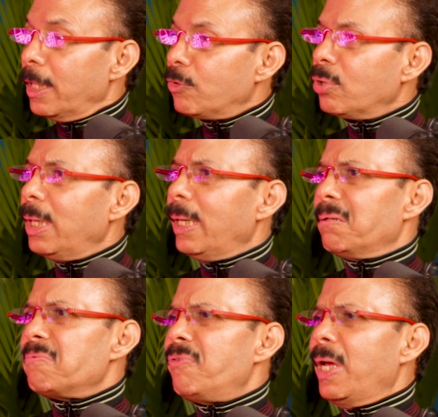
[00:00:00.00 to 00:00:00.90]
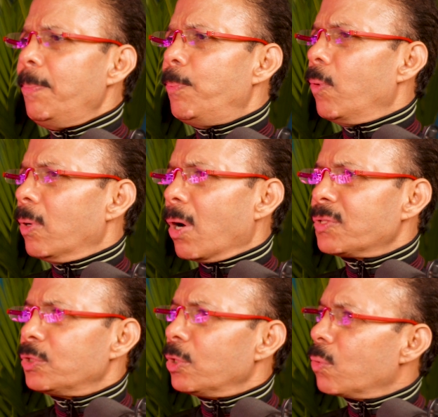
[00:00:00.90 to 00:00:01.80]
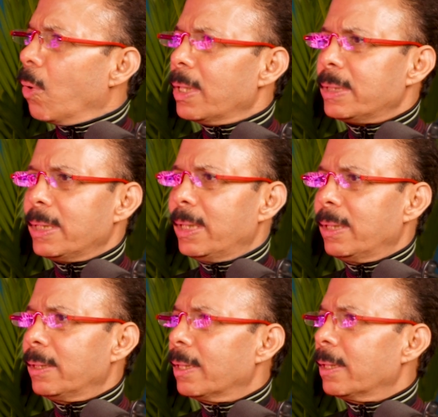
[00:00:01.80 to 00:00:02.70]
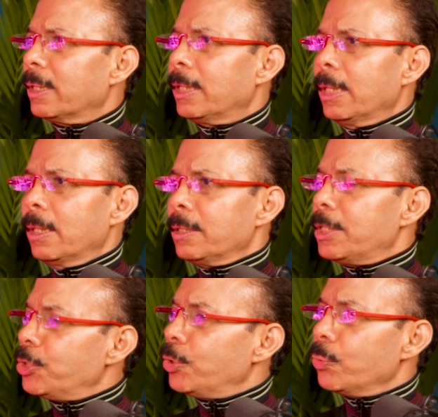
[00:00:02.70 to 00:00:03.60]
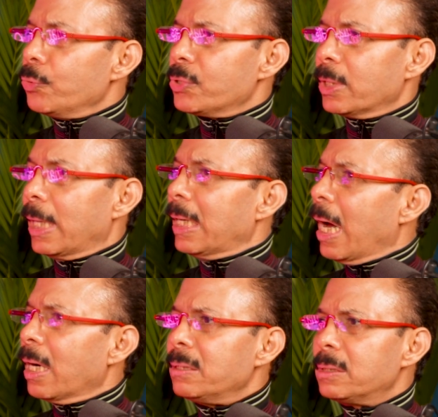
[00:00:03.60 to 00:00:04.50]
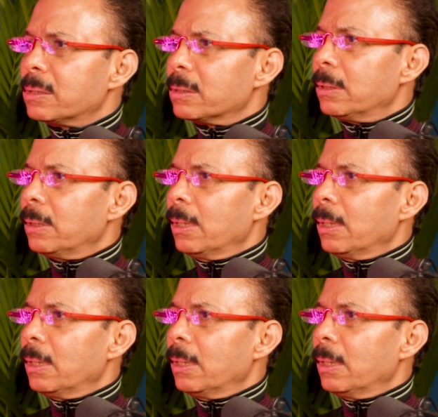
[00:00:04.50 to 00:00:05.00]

Literally, very poor oxygen quality in the tissues, in the lungs.